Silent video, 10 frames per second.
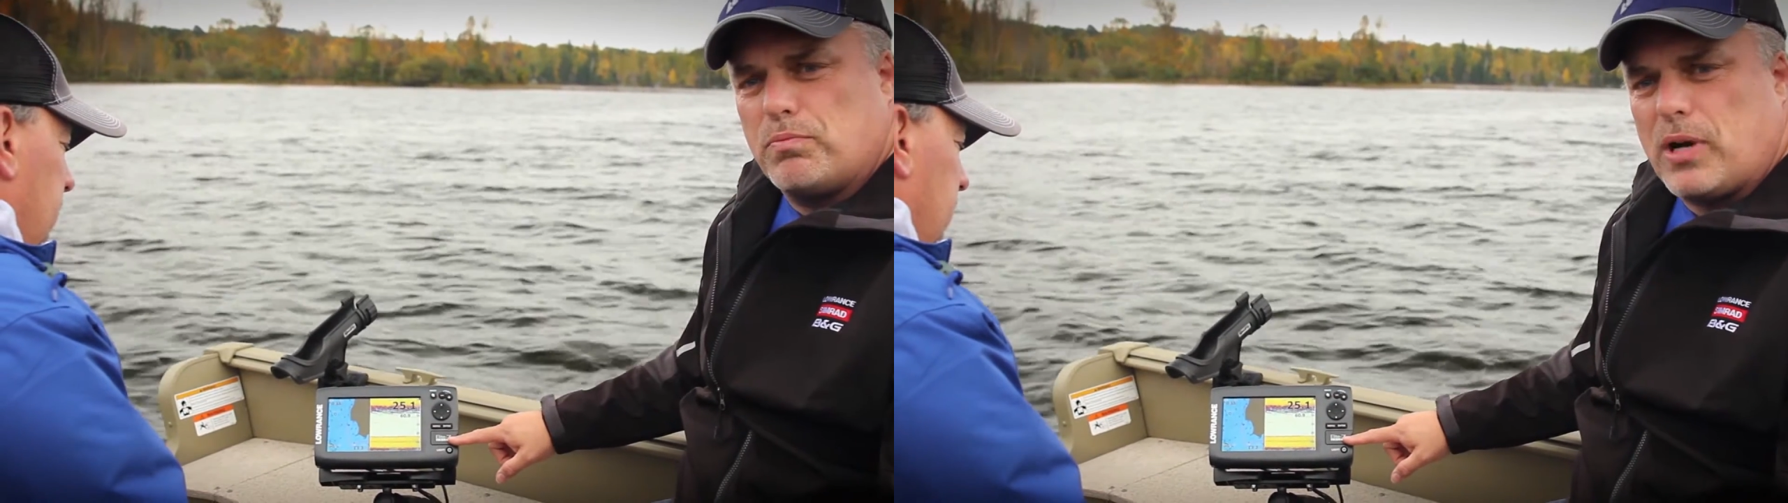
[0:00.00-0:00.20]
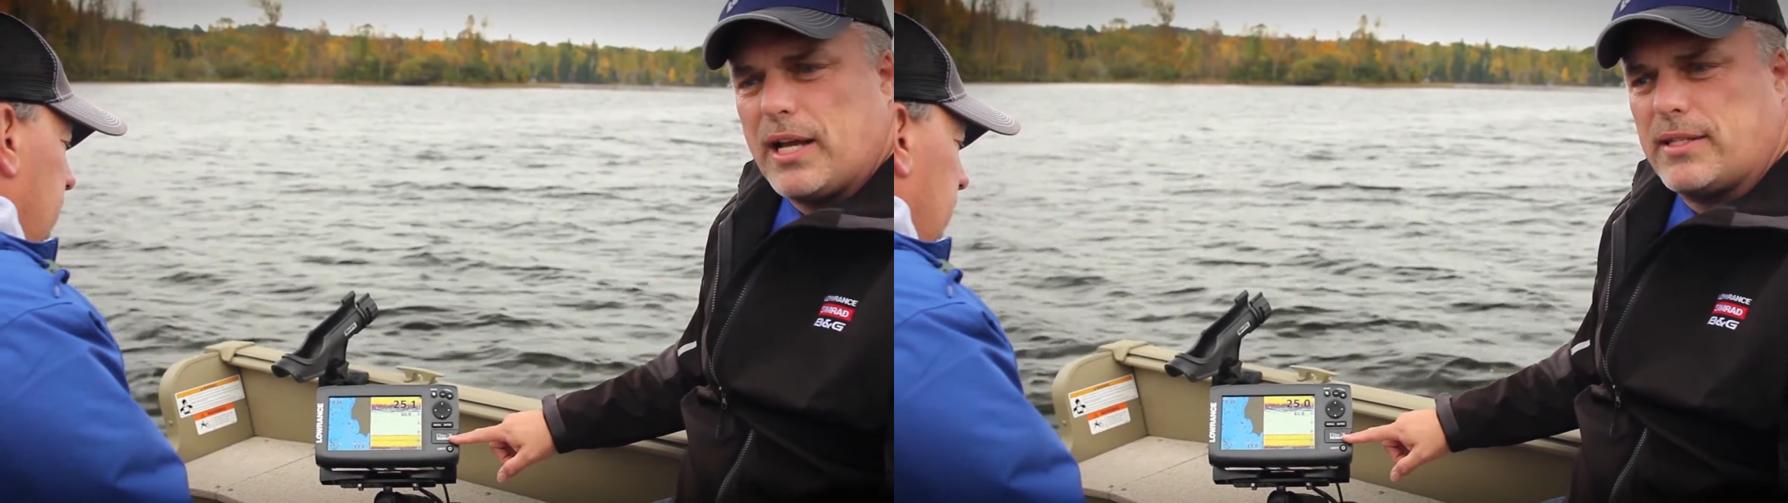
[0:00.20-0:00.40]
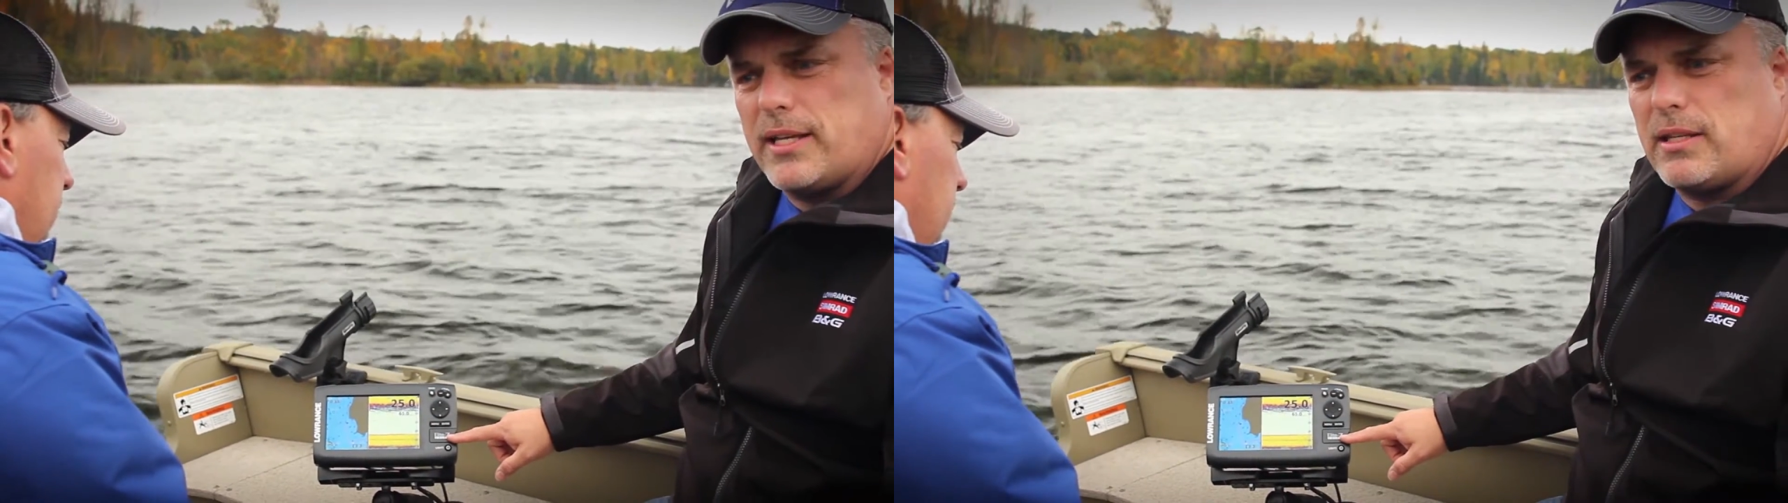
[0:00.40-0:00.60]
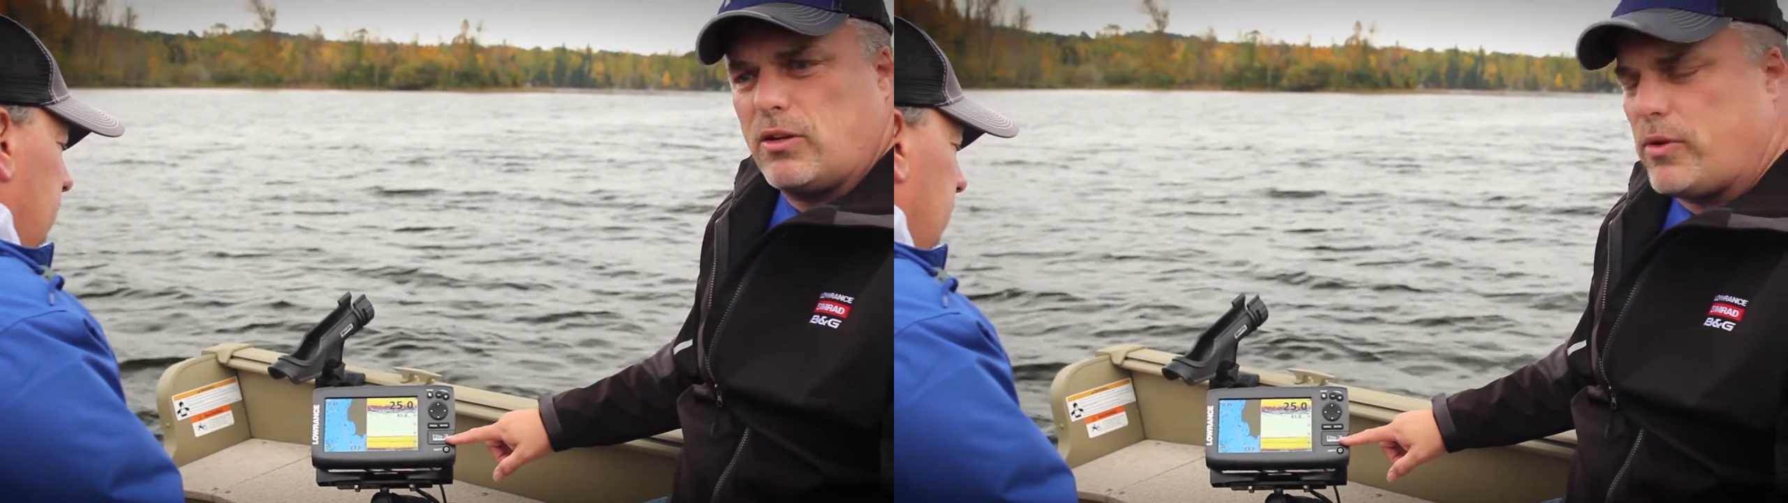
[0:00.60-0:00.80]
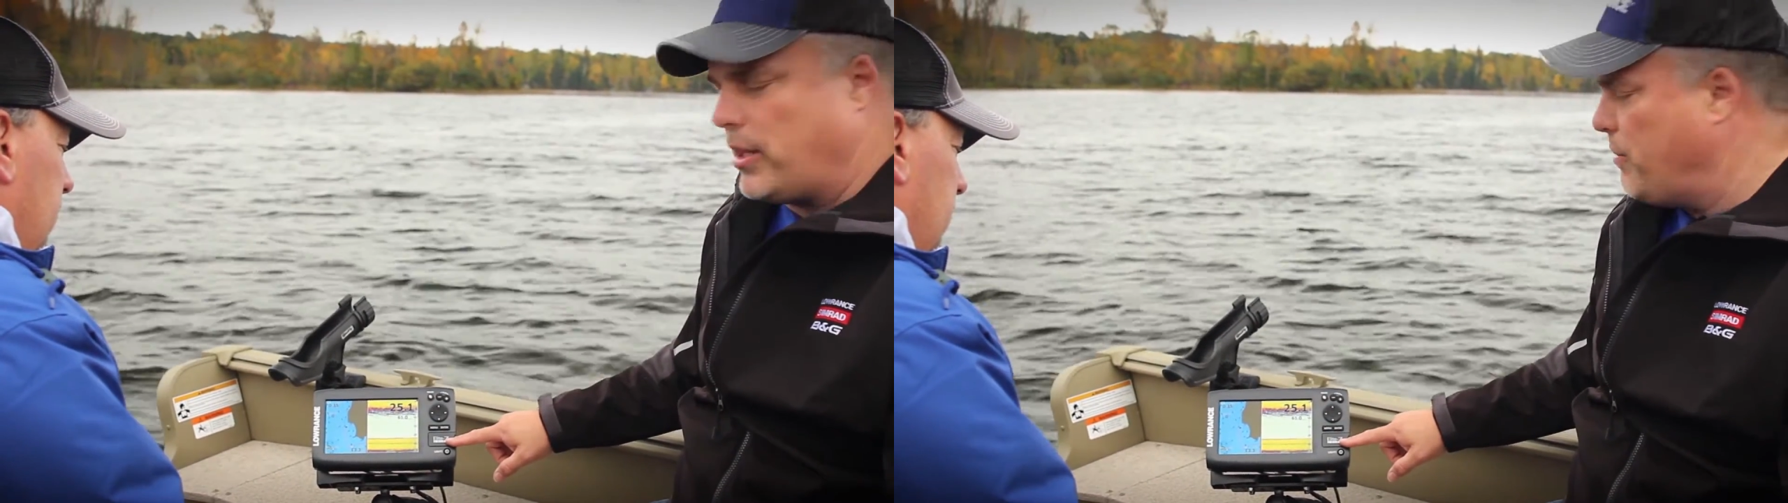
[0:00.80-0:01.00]
process
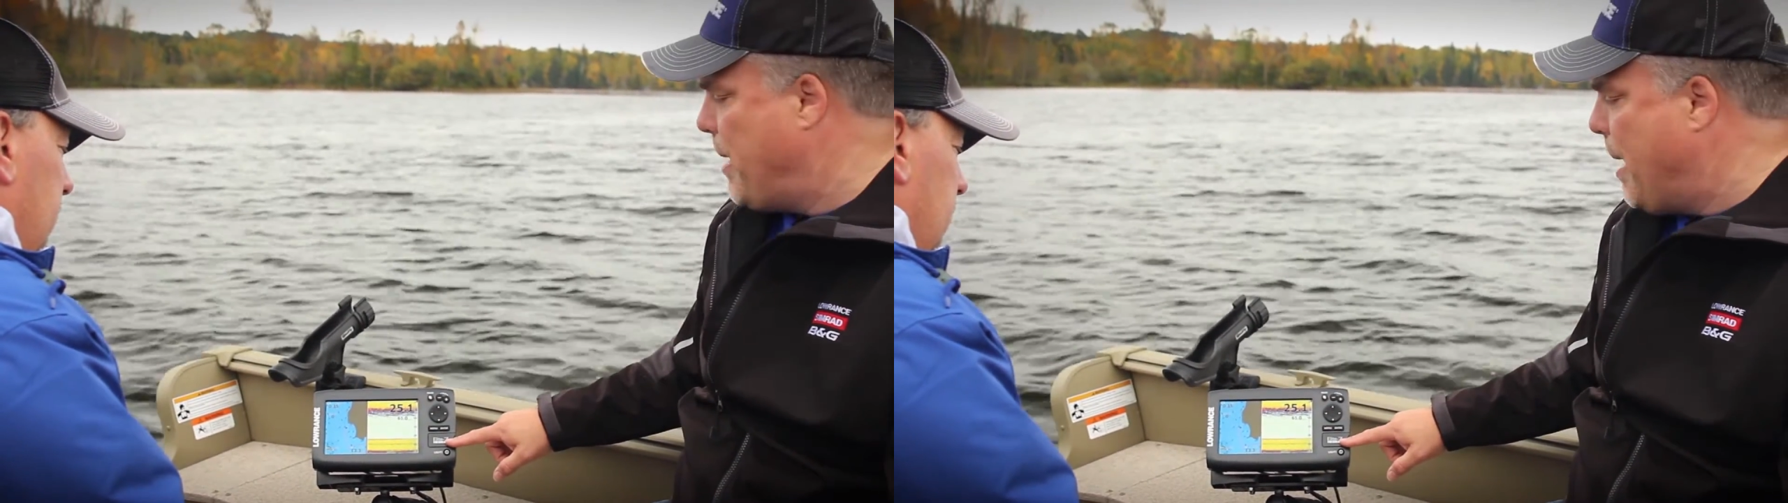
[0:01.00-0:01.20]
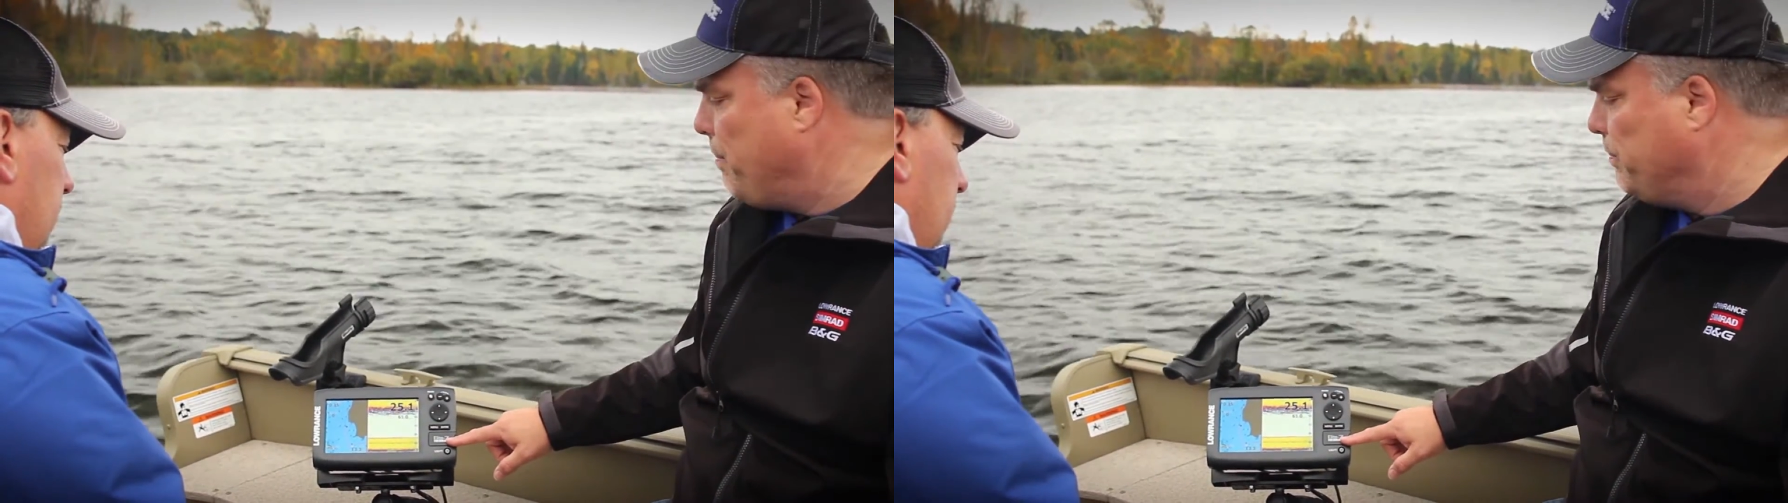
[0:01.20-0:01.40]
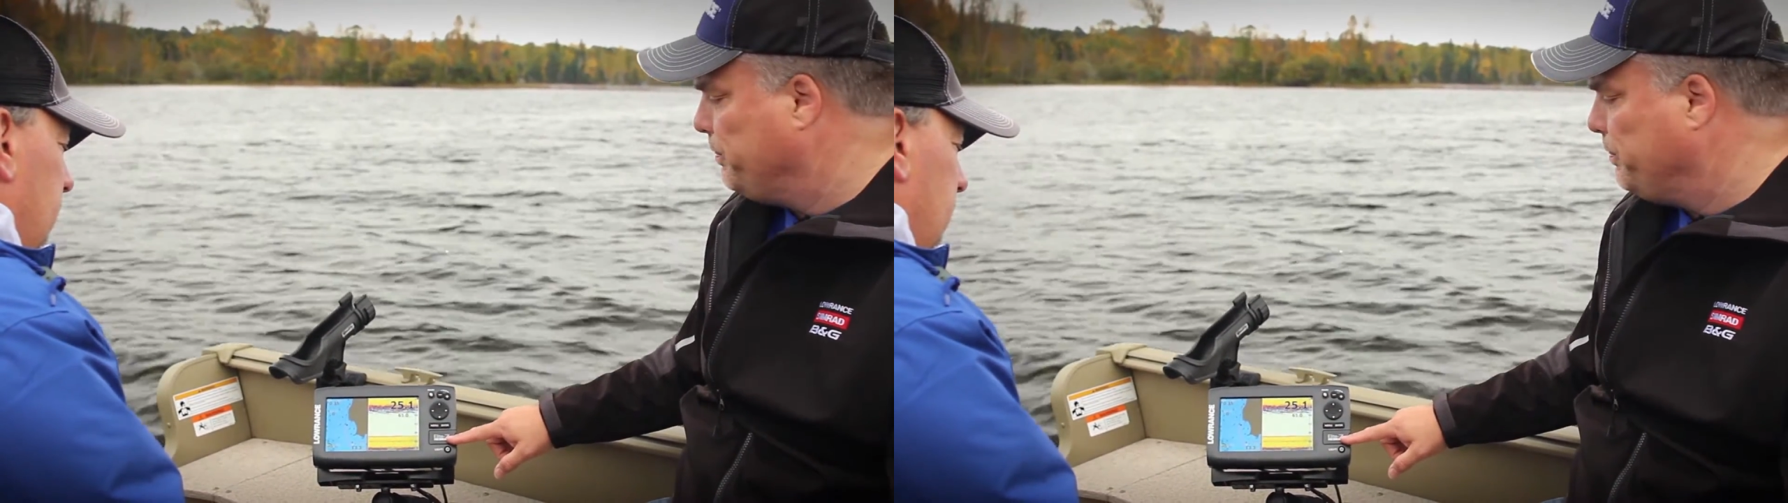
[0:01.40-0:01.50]
and create the map.